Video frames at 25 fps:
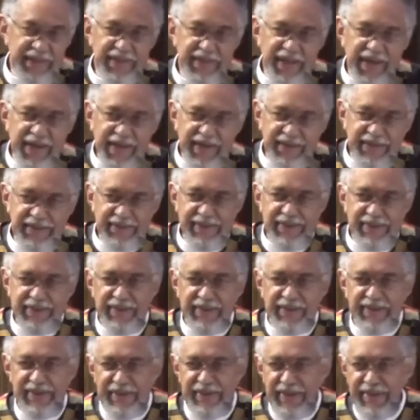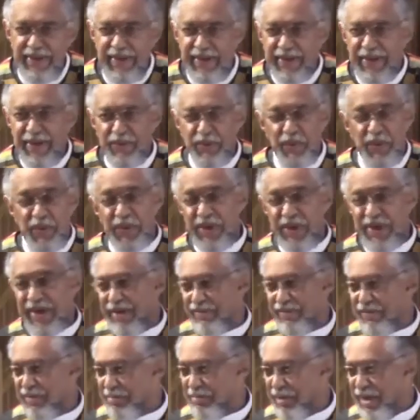that, we will
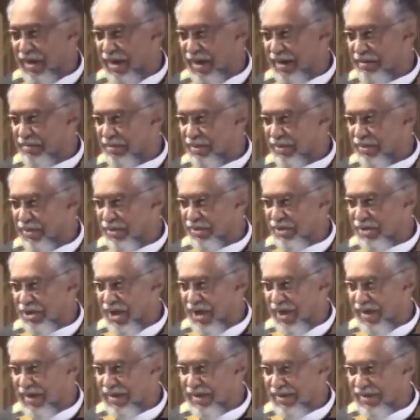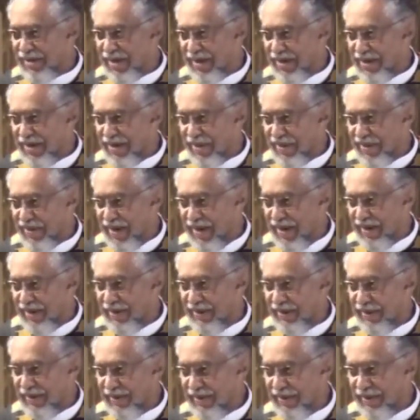never be able to change anything.
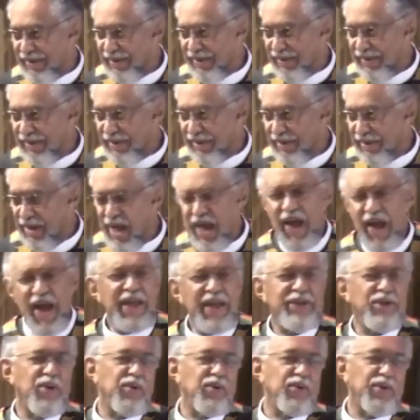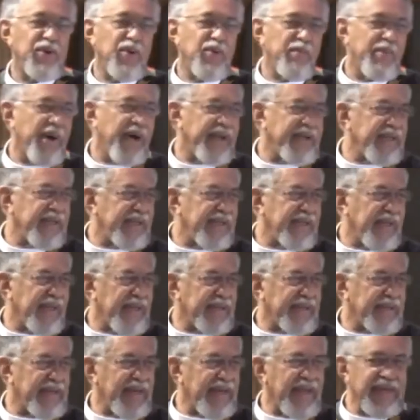I know nobody
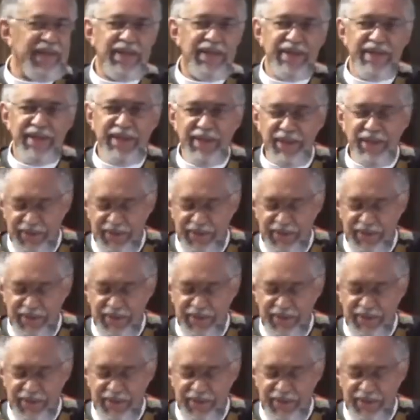at Lely